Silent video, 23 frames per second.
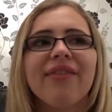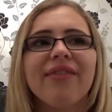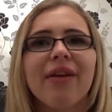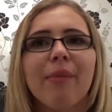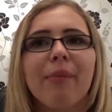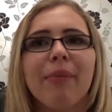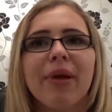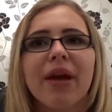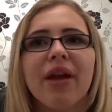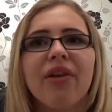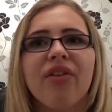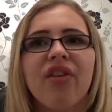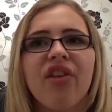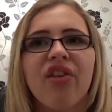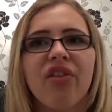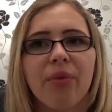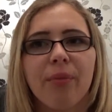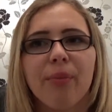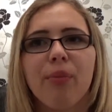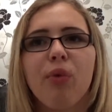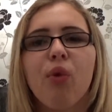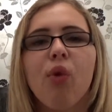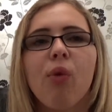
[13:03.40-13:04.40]
him because he's
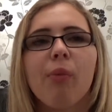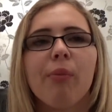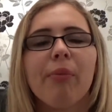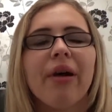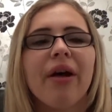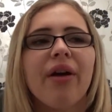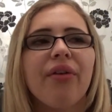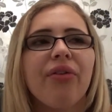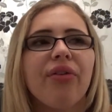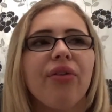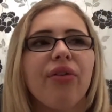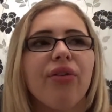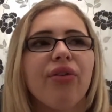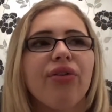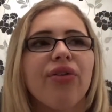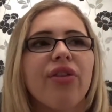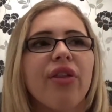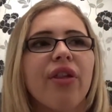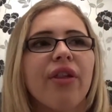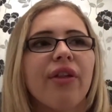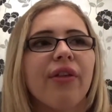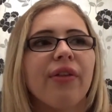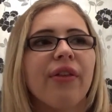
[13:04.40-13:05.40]
an important person,
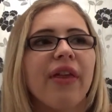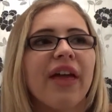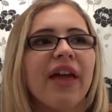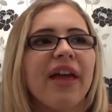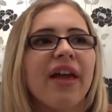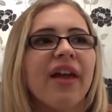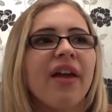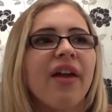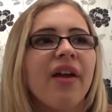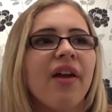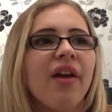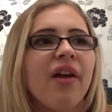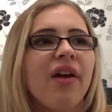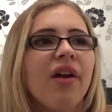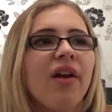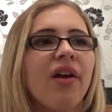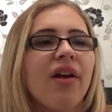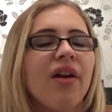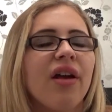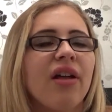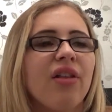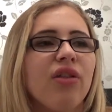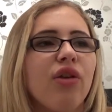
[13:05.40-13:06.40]
so they
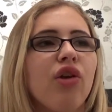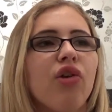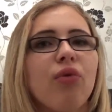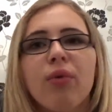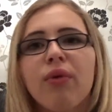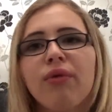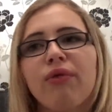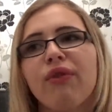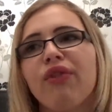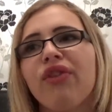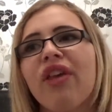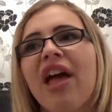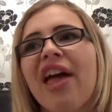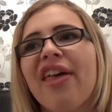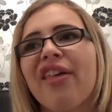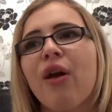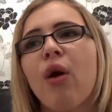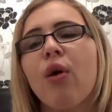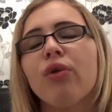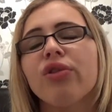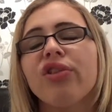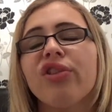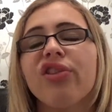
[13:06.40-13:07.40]
need one of his
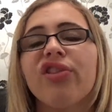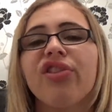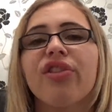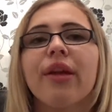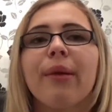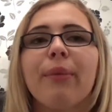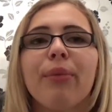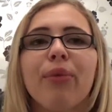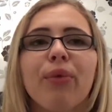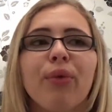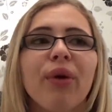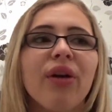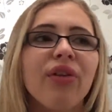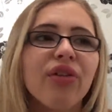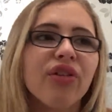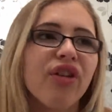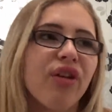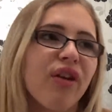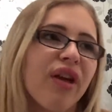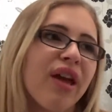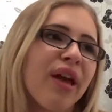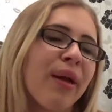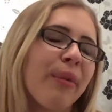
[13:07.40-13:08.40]
helicopters to come and
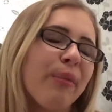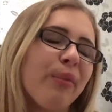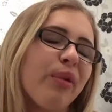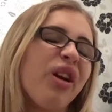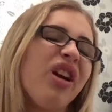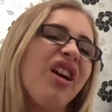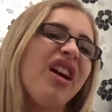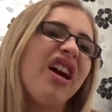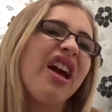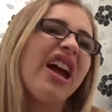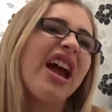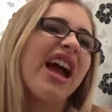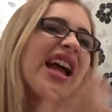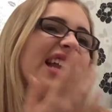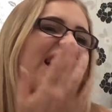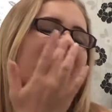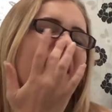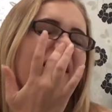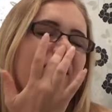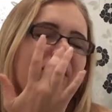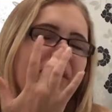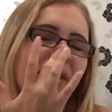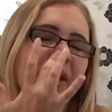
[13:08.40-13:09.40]
rescue him. And
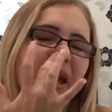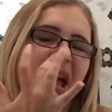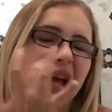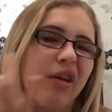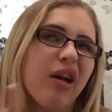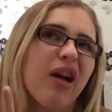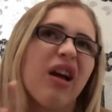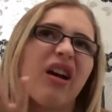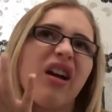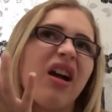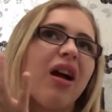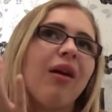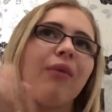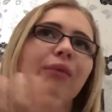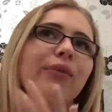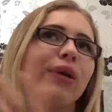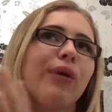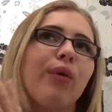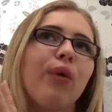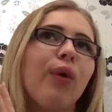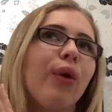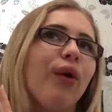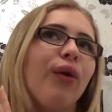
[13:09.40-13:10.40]
there's I can't
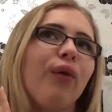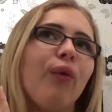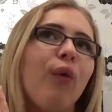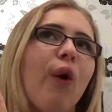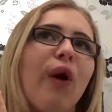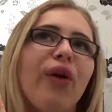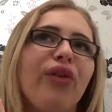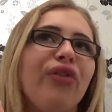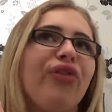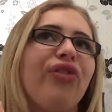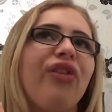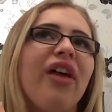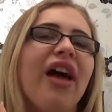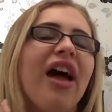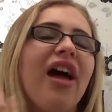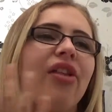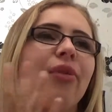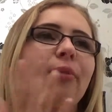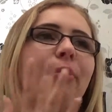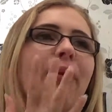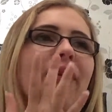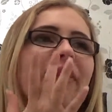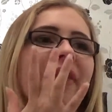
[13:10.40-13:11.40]
remember what is
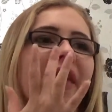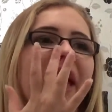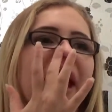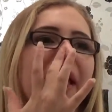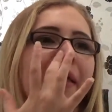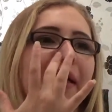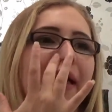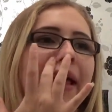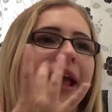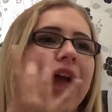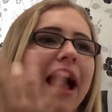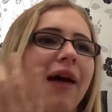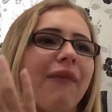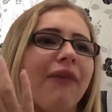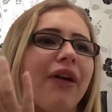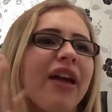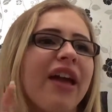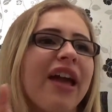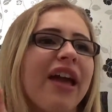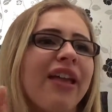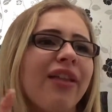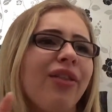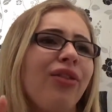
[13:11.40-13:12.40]
said, but they like have a
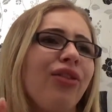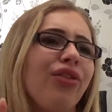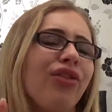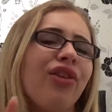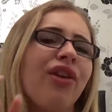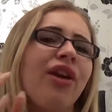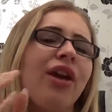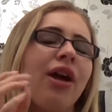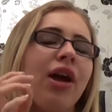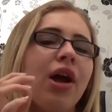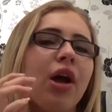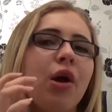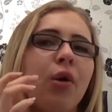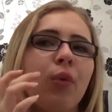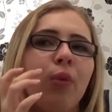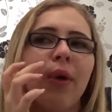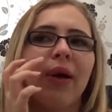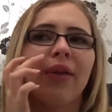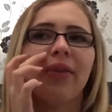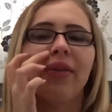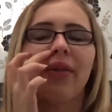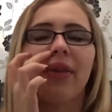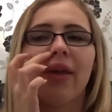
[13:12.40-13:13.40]
hint
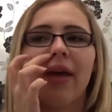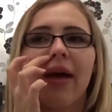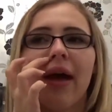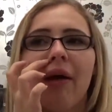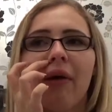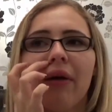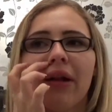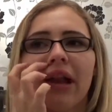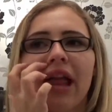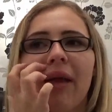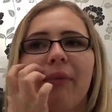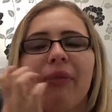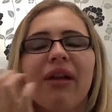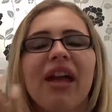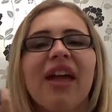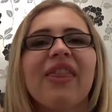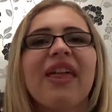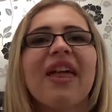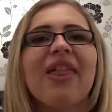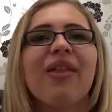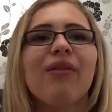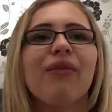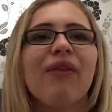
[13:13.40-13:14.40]
when her and him get
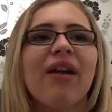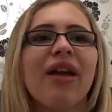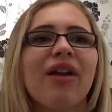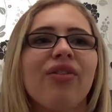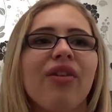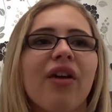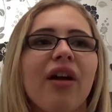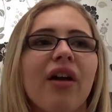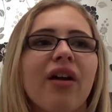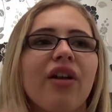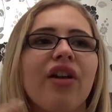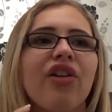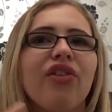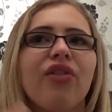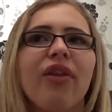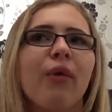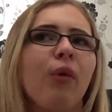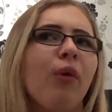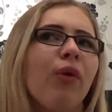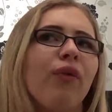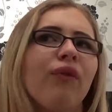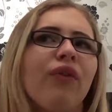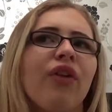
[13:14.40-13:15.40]
in the elevator, because it's
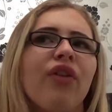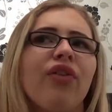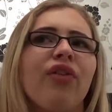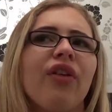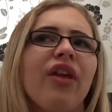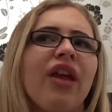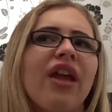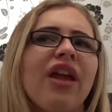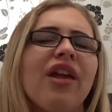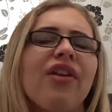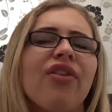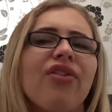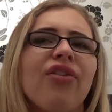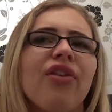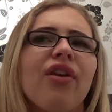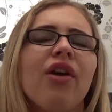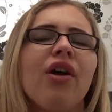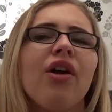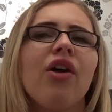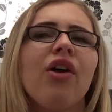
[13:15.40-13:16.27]
like one of he's